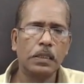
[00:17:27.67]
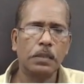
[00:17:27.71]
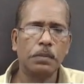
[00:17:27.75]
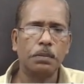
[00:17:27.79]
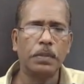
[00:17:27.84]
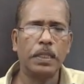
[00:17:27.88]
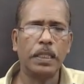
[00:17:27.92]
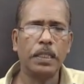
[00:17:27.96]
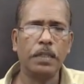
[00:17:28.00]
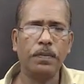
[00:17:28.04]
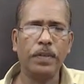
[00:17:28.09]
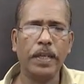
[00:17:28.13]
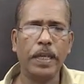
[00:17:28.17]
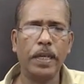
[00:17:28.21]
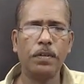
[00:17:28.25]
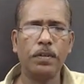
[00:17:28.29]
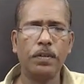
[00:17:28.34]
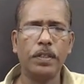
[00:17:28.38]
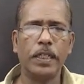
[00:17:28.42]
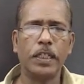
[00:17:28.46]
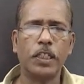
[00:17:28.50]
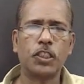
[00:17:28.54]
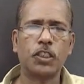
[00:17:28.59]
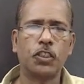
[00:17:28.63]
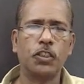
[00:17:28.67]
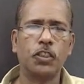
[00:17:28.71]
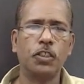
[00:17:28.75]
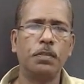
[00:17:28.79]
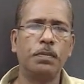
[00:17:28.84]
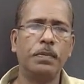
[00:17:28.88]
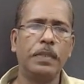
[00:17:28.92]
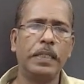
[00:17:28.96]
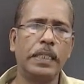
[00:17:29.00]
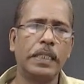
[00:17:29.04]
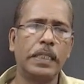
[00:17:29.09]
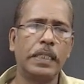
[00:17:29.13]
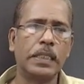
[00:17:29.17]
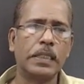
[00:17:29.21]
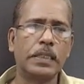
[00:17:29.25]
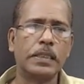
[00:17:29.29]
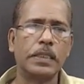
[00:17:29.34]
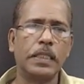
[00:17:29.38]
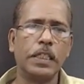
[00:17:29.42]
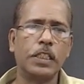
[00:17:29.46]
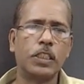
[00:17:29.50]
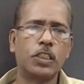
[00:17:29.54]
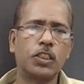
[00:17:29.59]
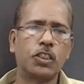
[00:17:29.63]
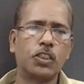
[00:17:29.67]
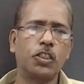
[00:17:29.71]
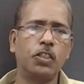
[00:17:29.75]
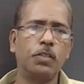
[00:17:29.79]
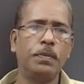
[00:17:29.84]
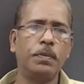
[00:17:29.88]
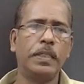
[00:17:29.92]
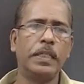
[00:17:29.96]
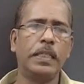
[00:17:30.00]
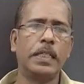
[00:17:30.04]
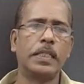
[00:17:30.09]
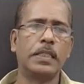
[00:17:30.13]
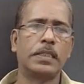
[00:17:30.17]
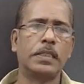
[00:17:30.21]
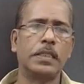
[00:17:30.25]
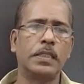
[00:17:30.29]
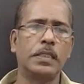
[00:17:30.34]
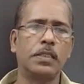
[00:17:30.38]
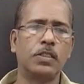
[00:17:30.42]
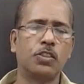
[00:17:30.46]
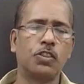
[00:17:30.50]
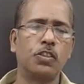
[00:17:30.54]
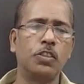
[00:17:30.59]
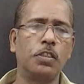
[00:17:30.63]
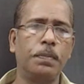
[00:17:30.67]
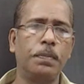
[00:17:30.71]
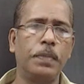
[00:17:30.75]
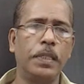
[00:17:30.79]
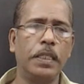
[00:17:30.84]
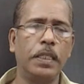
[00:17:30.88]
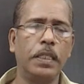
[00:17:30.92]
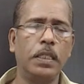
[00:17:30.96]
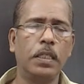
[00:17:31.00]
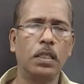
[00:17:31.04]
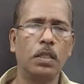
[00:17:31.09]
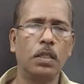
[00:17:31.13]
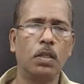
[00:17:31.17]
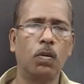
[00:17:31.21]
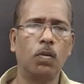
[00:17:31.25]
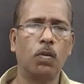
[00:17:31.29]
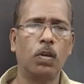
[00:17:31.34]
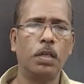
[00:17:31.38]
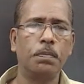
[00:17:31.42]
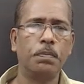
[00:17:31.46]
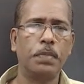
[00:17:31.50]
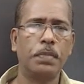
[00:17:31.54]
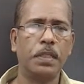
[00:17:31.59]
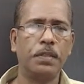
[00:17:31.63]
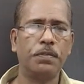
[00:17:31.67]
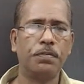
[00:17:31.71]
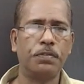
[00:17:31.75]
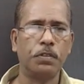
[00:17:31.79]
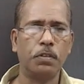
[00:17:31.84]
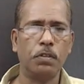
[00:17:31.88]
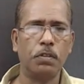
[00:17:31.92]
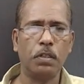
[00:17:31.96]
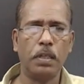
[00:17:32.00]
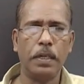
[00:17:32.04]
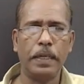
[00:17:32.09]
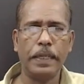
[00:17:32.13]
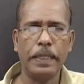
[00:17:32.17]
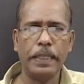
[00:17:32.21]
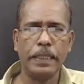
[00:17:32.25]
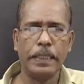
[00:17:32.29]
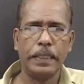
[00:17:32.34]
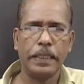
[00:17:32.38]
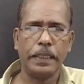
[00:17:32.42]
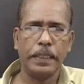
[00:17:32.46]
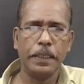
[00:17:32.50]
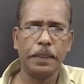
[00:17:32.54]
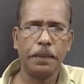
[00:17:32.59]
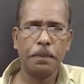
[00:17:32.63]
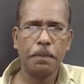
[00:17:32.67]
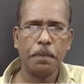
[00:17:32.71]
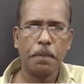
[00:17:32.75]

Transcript: But we have x cube dx should be 1 by 4 dt.